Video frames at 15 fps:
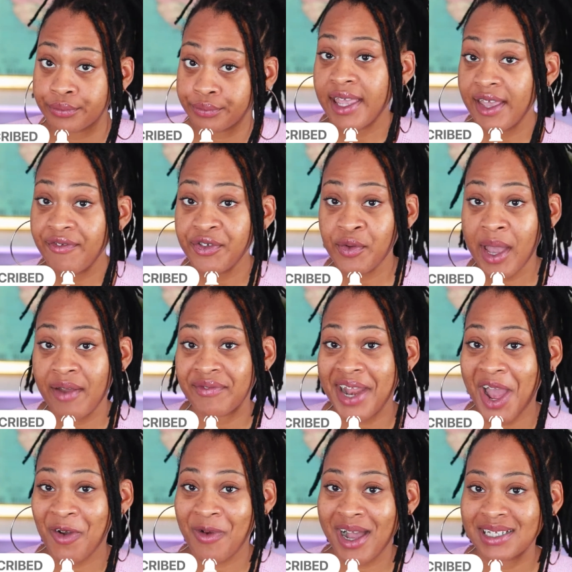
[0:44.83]
If you have
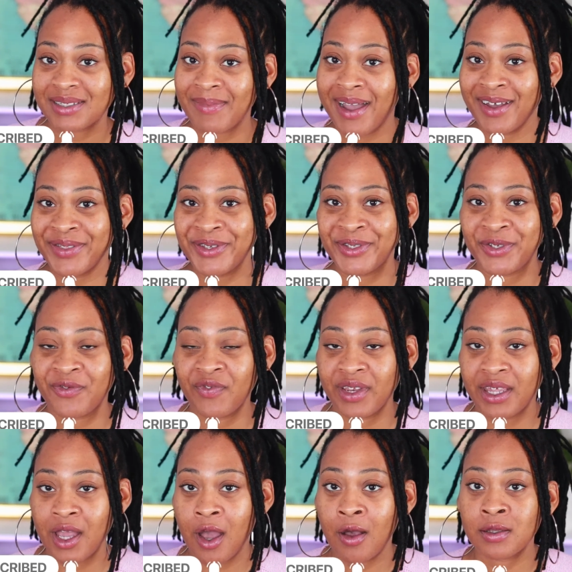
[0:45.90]
not watched my other two
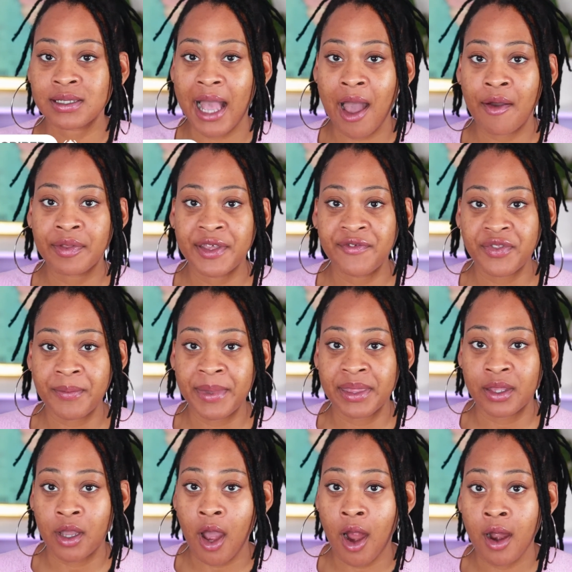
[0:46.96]
videos, I'll leave them in
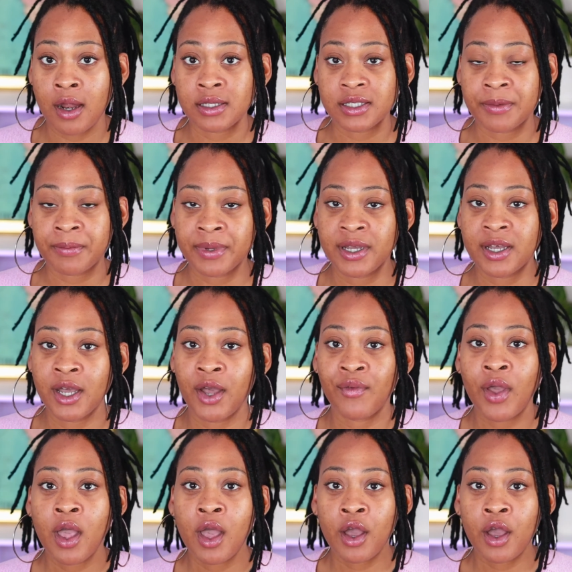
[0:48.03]
the cards above.